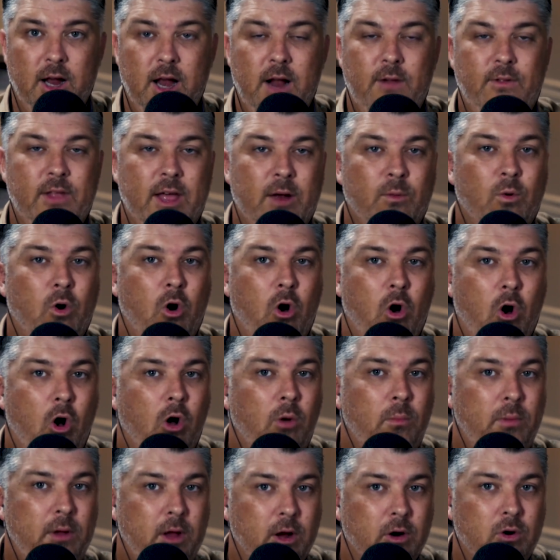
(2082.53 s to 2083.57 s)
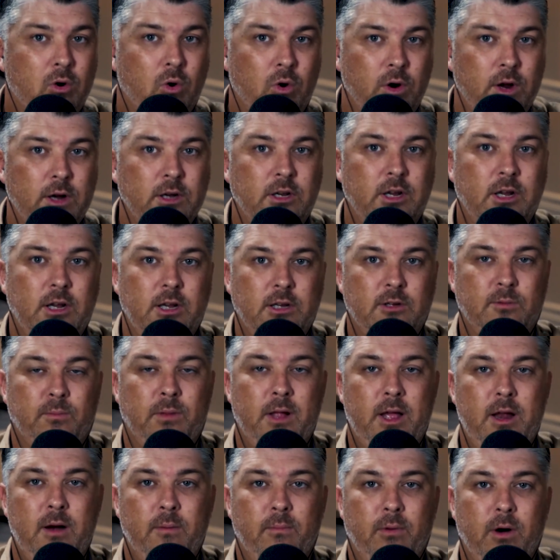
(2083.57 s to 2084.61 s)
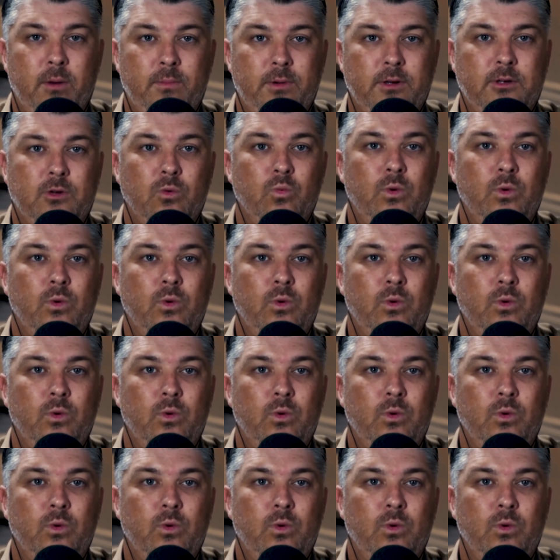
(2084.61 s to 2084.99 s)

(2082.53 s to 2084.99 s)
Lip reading: and that will all be according to his plan and purpose,